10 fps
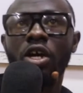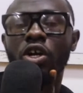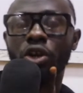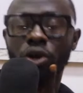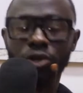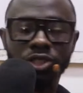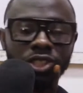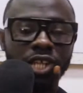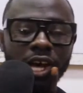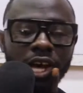note
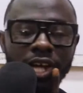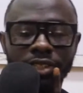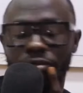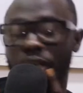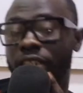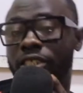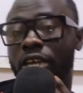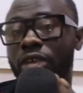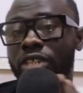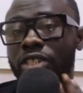that the
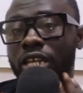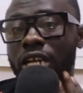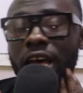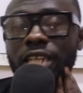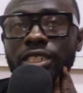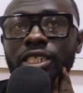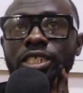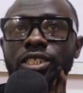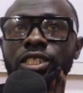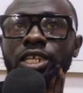intervention class
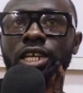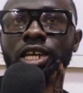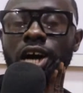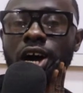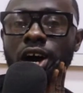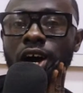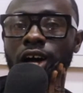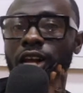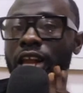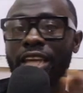is uh,
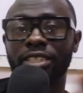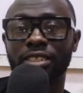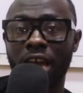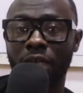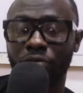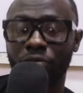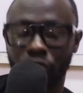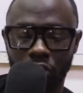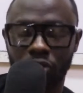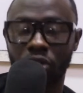like a
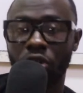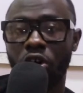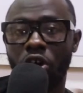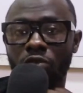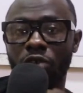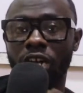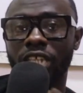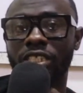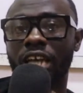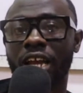snapshot of what
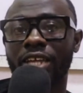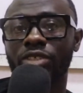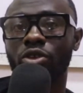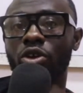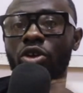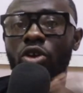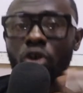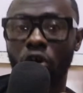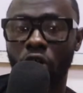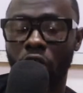exactly is going to go
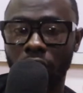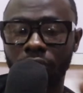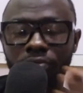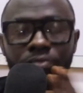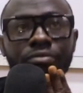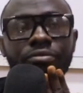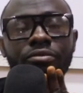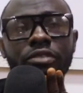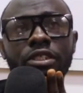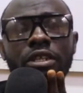on.
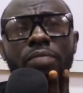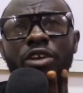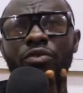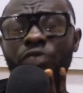But you've